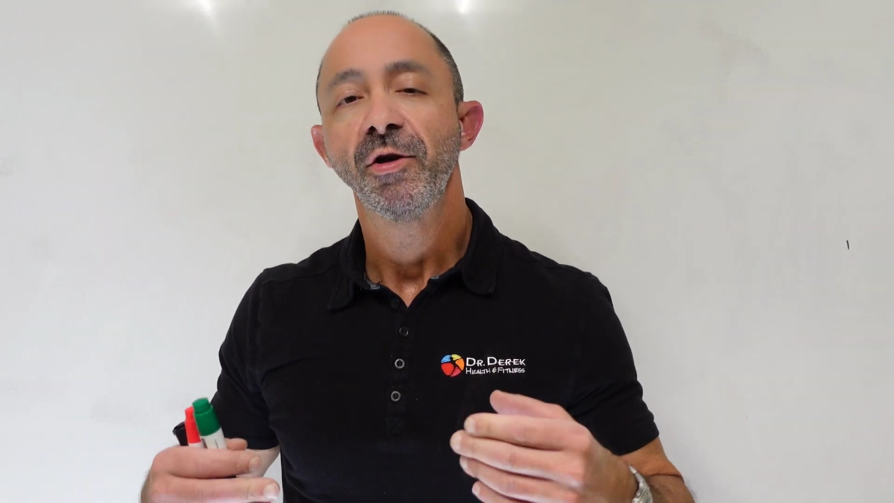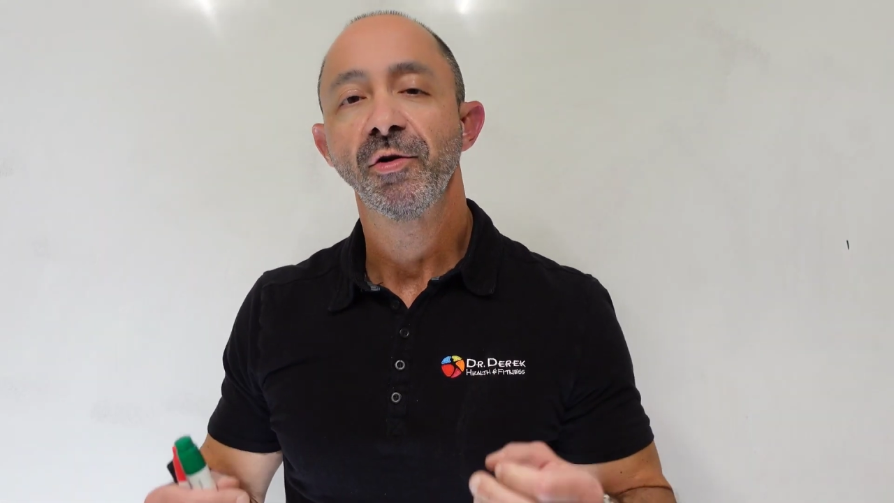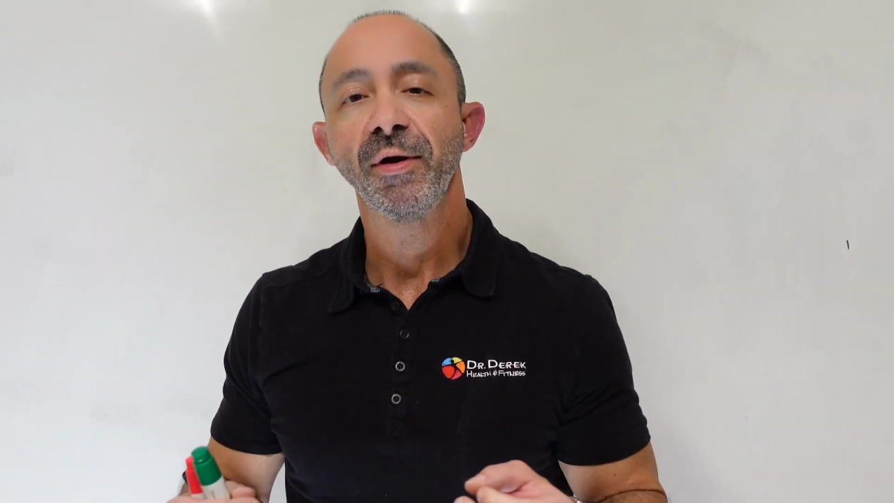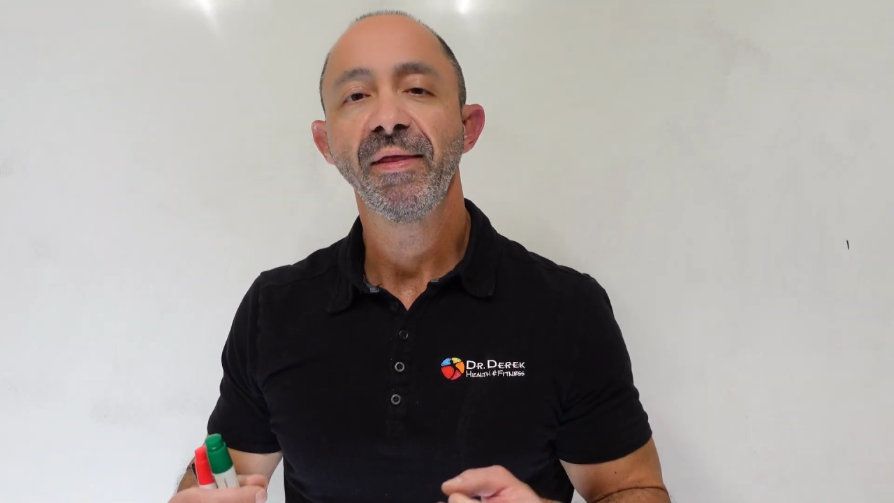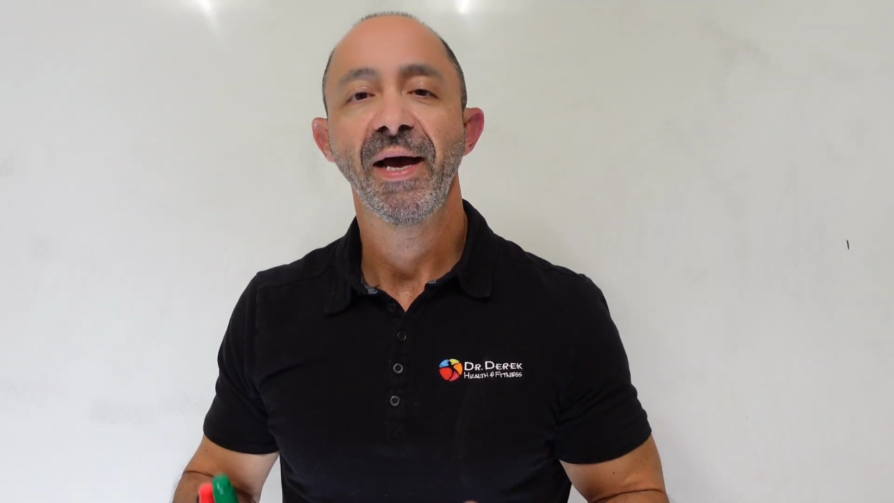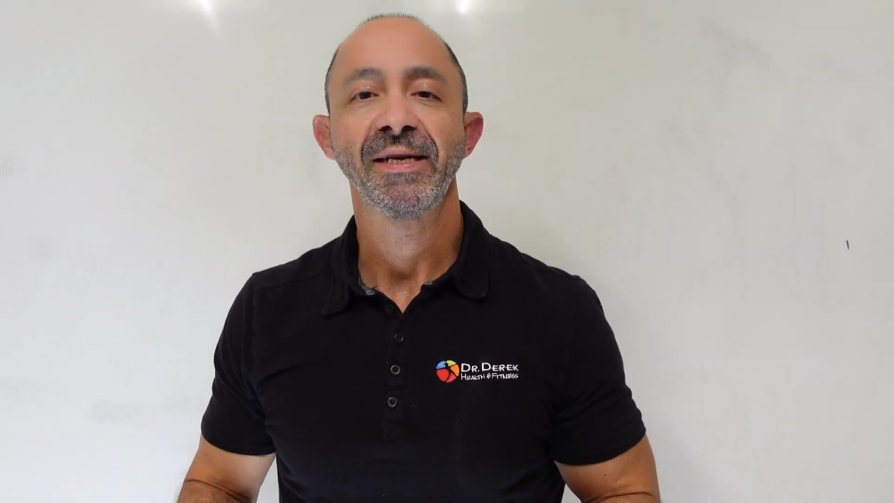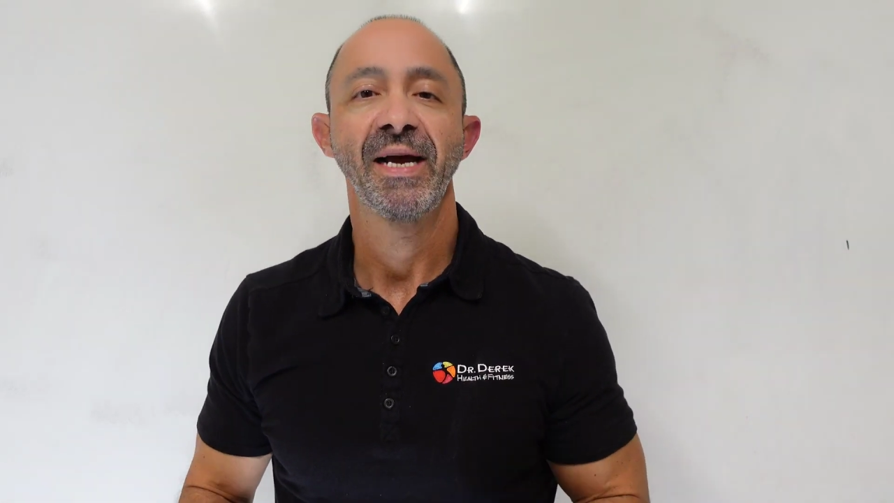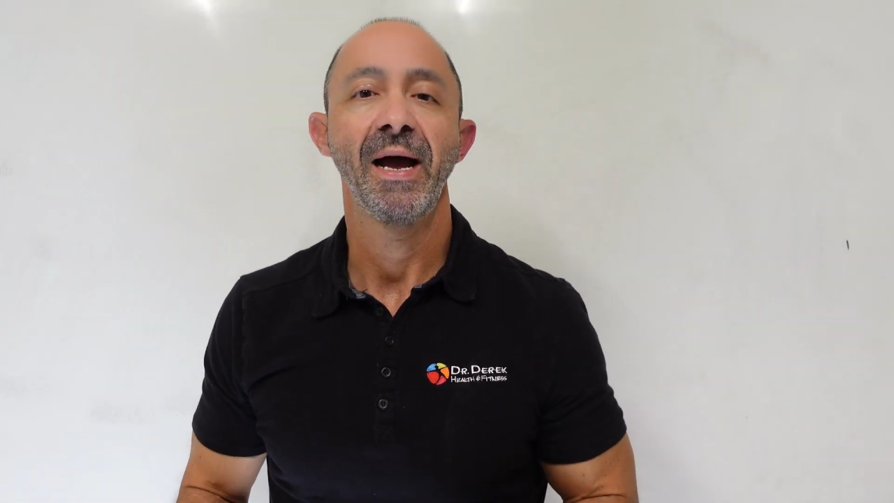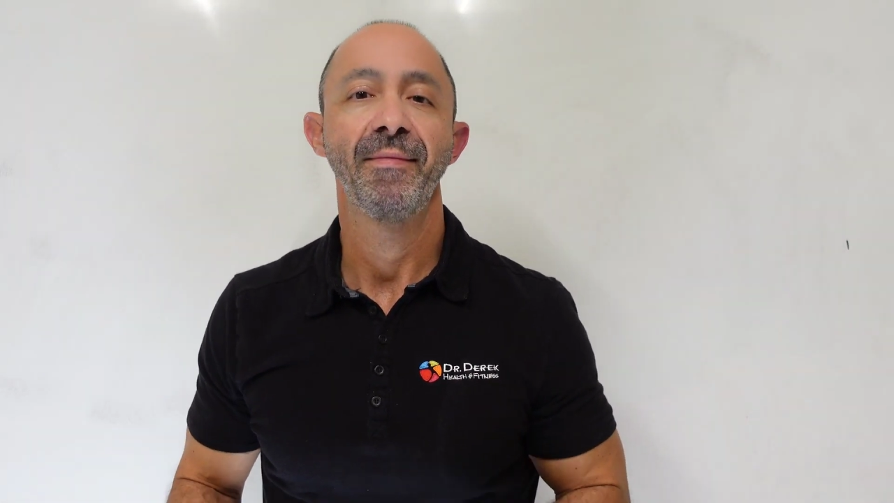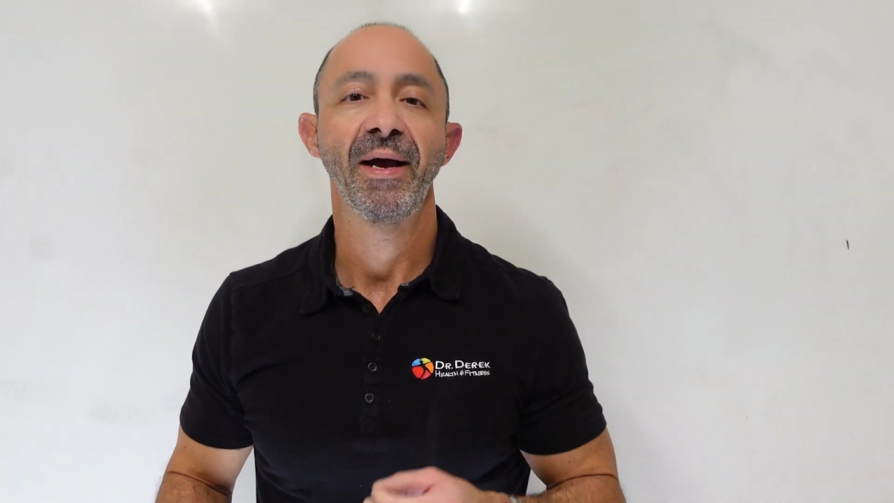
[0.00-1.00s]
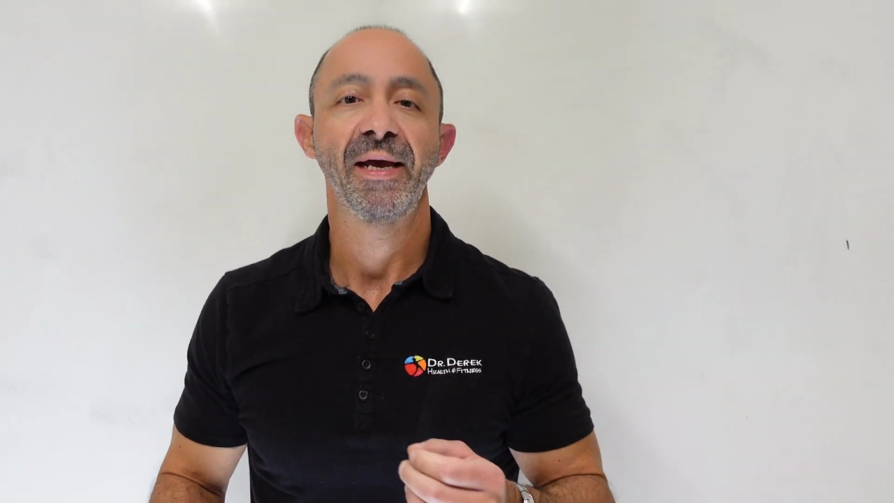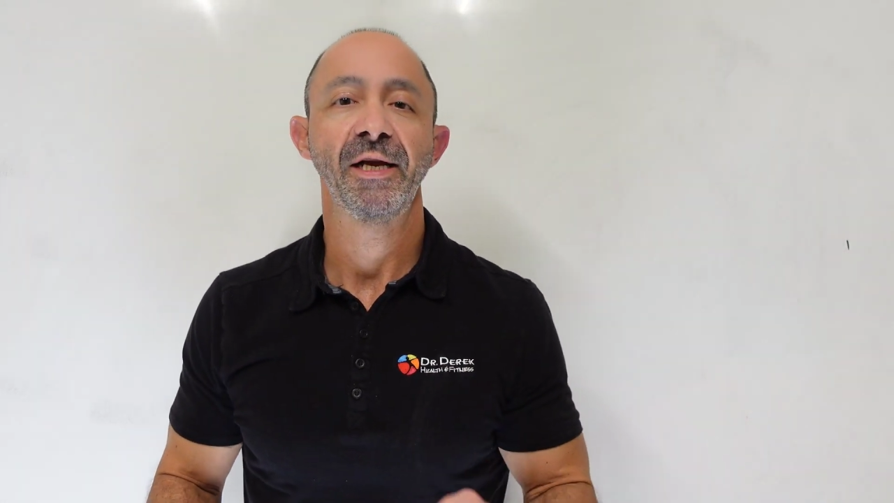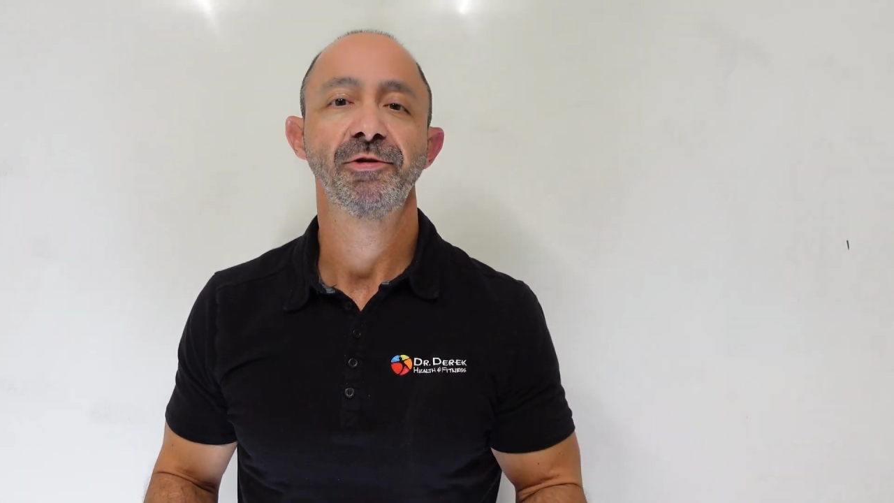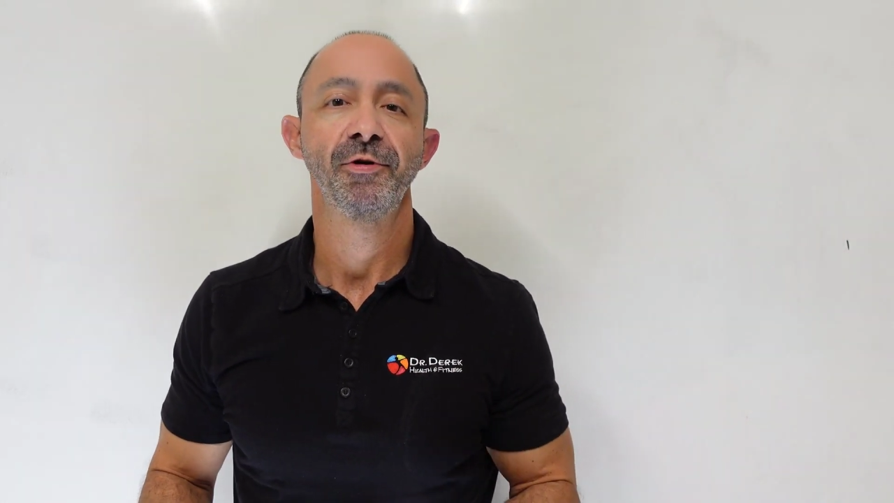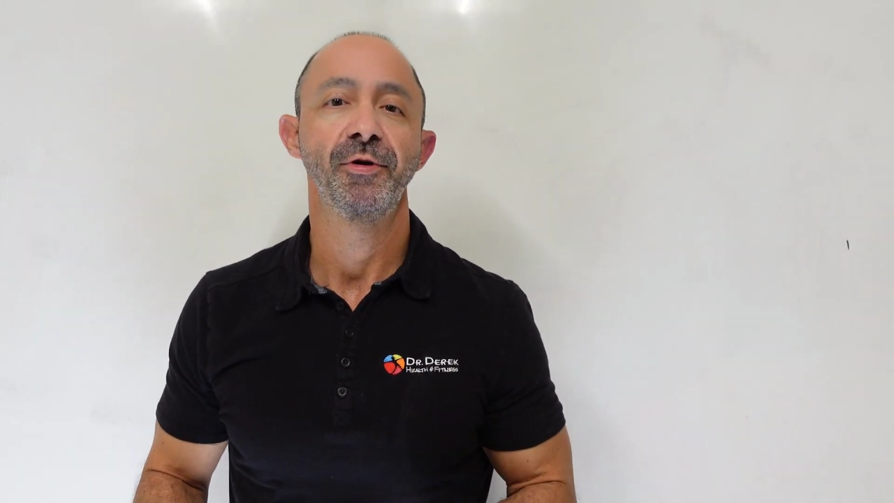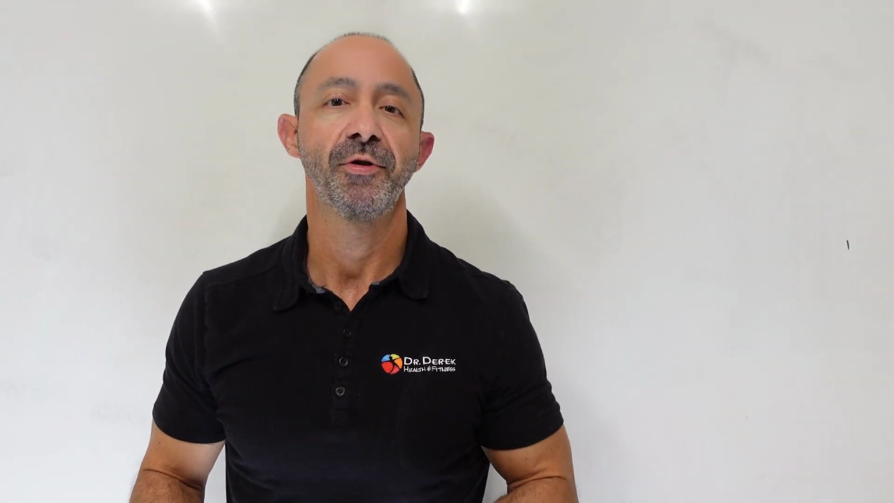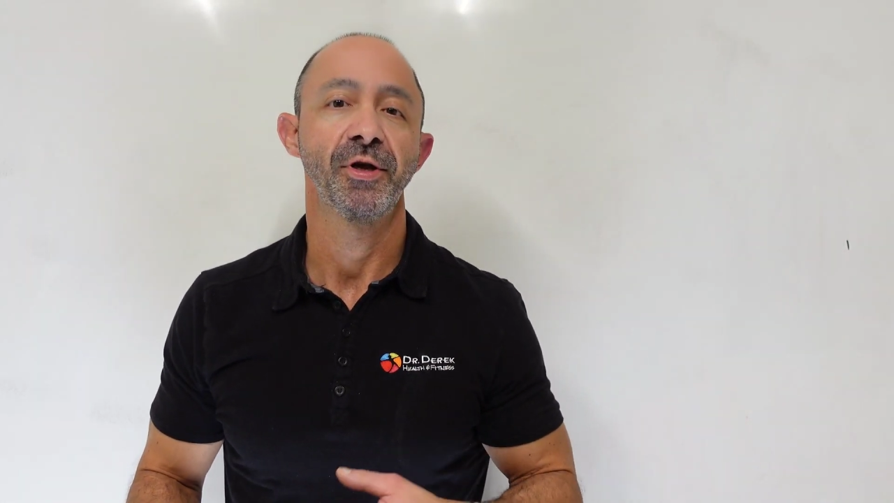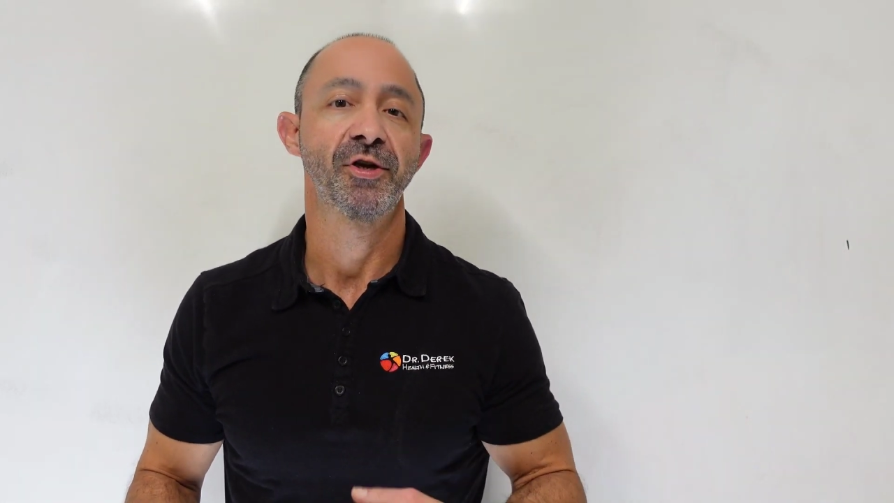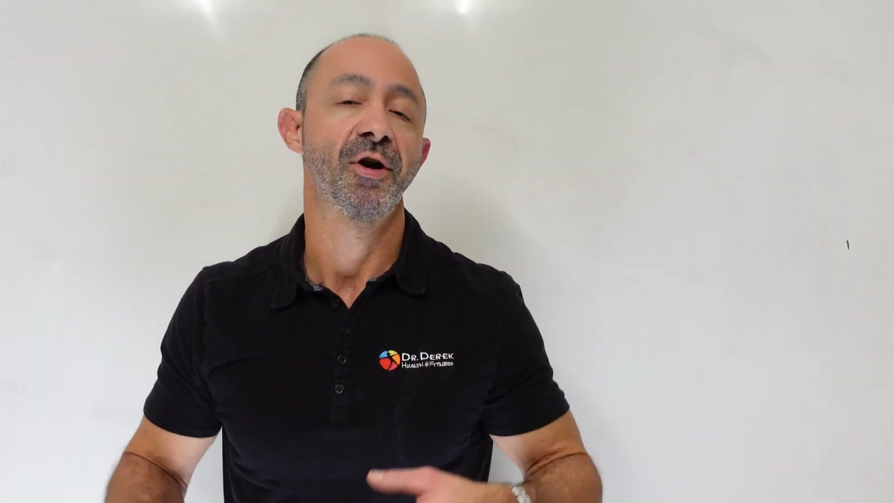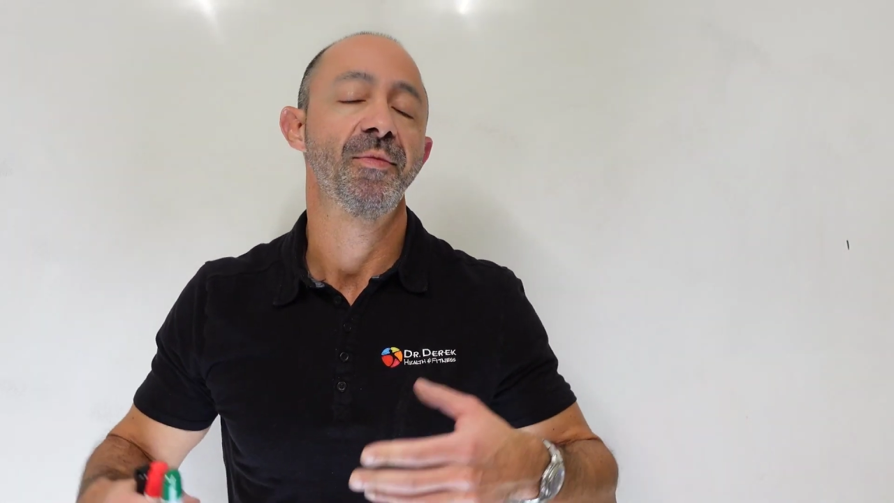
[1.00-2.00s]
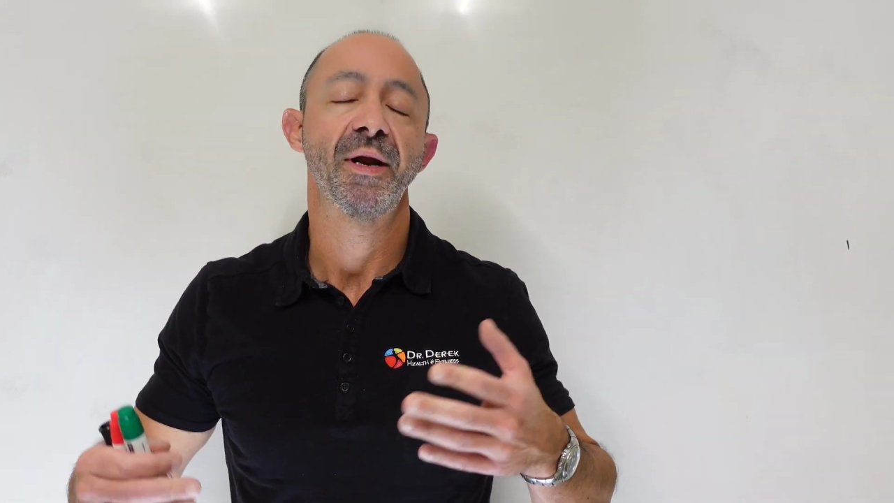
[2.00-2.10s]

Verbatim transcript: During that time, I introduced a term